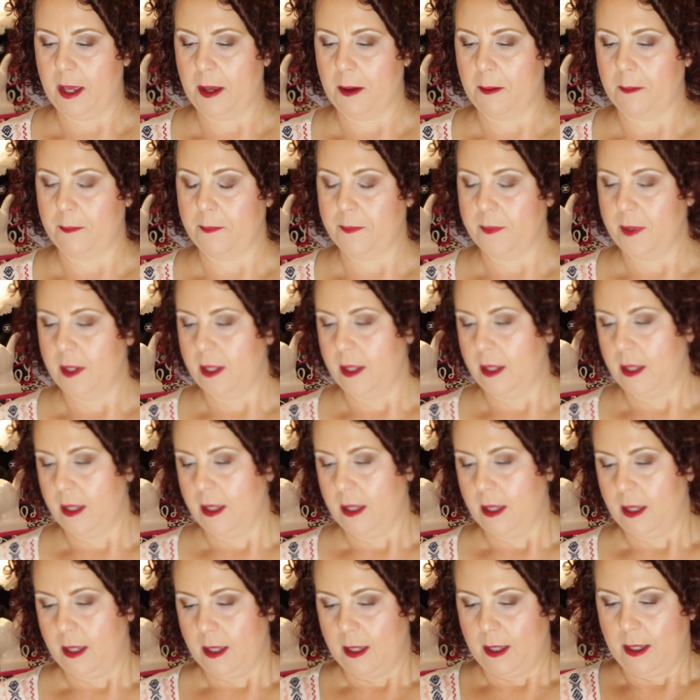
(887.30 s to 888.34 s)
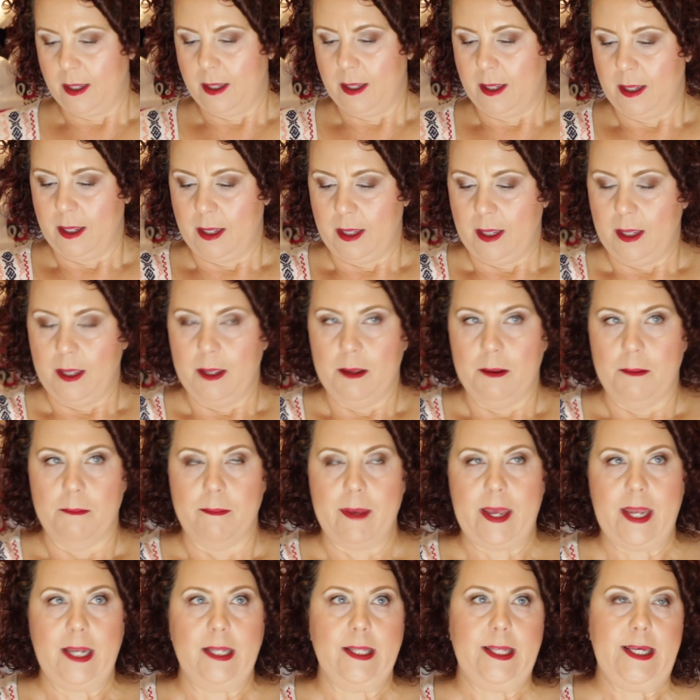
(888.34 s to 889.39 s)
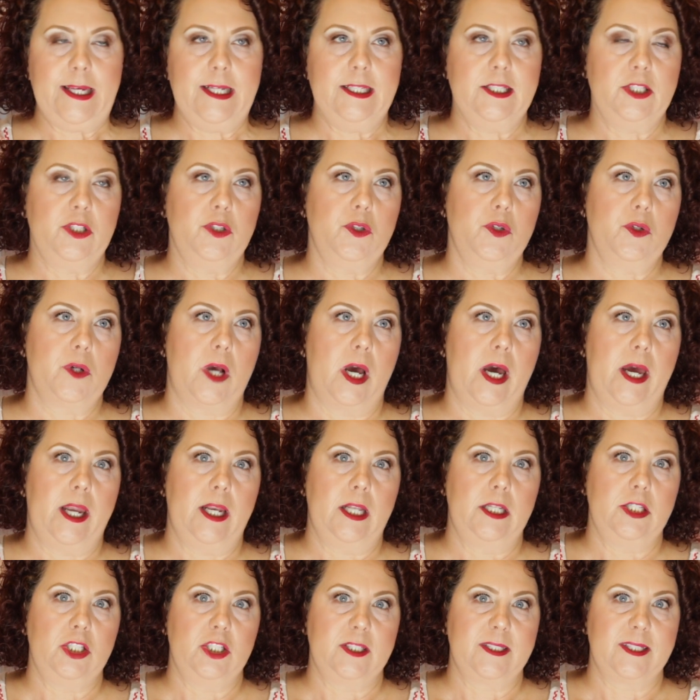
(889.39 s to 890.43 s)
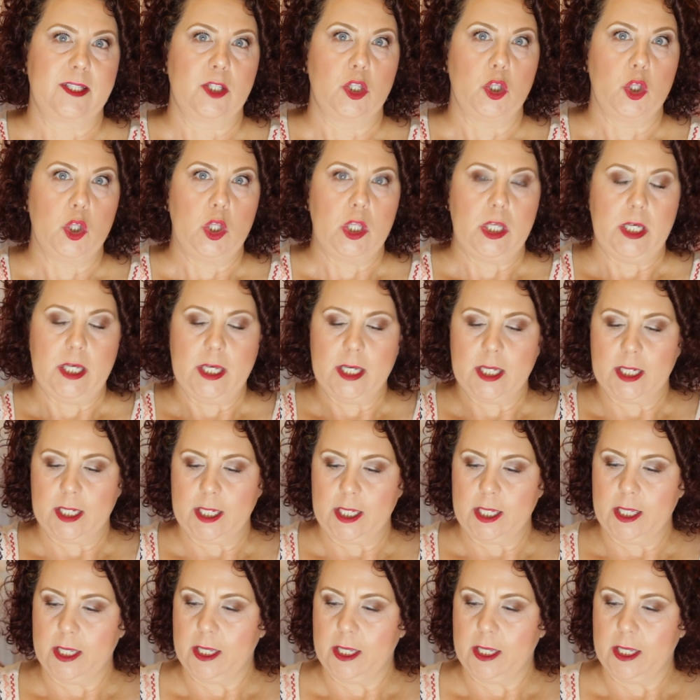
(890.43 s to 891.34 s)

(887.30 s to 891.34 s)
Um, mainly to kind of just look.